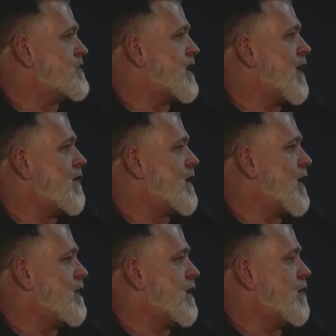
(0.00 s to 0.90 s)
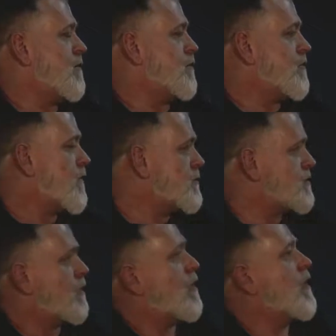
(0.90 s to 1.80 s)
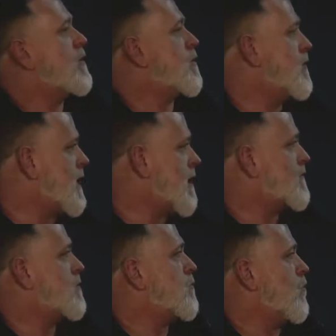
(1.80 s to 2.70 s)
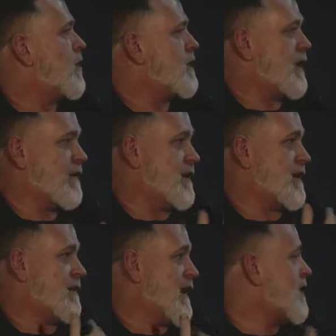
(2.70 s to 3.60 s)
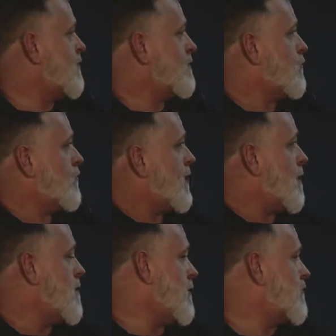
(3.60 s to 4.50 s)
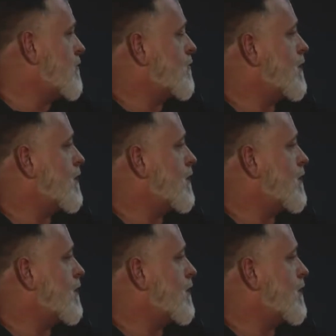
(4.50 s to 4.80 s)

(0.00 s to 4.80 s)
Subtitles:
how that, provoked your heart to run after him more and that led into full-time ministry for you